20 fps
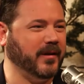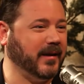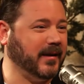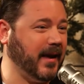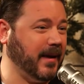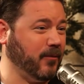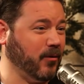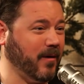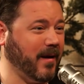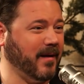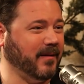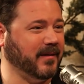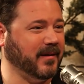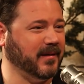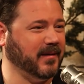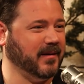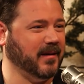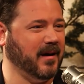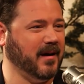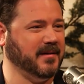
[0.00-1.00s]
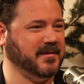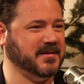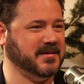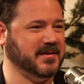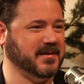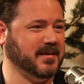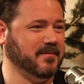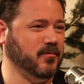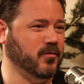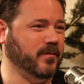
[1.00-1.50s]
came around to
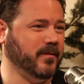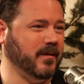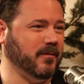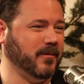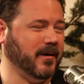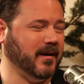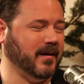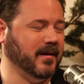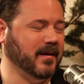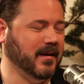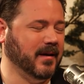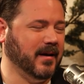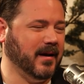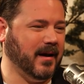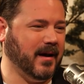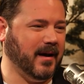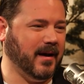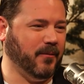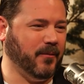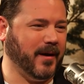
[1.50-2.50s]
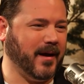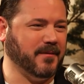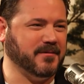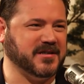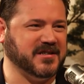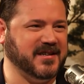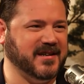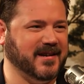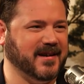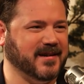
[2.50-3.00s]
see the movie when I was
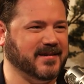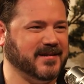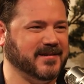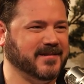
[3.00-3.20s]
a teenager.